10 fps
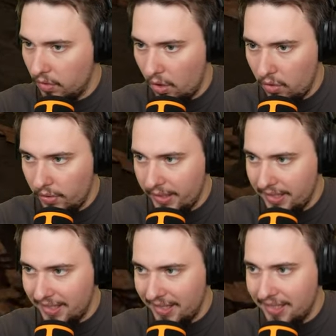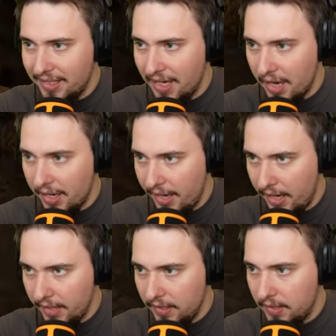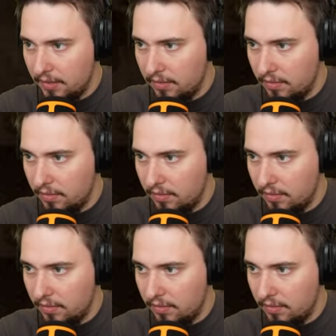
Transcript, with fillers: Oh, this this is kind of nice.